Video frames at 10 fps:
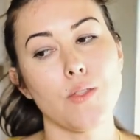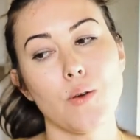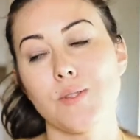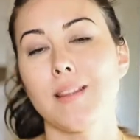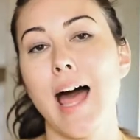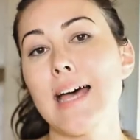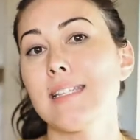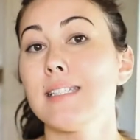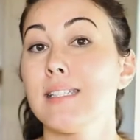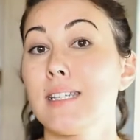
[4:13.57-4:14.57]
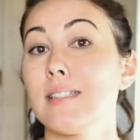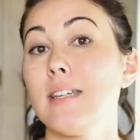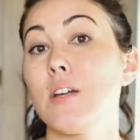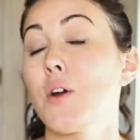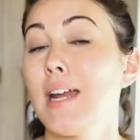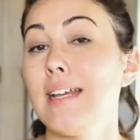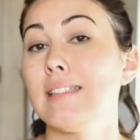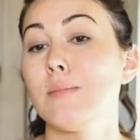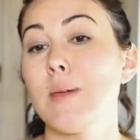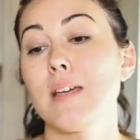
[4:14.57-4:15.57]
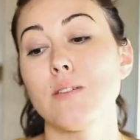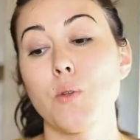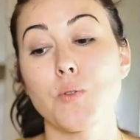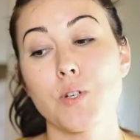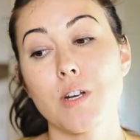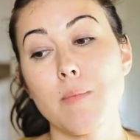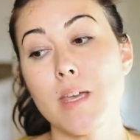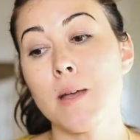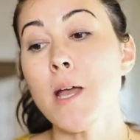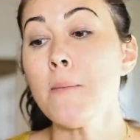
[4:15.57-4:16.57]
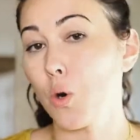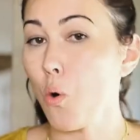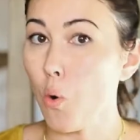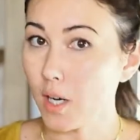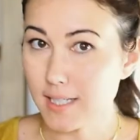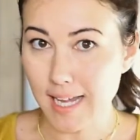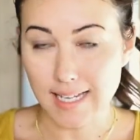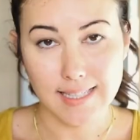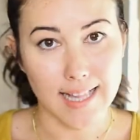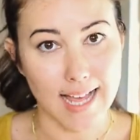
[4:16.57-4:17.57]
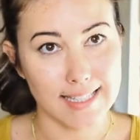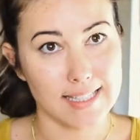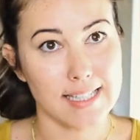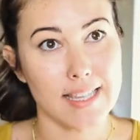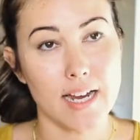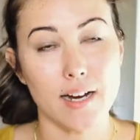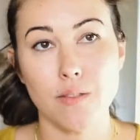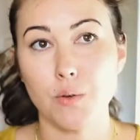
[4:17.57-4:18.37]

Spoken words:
those last 60 credits, because those are going to be your core science classes in there.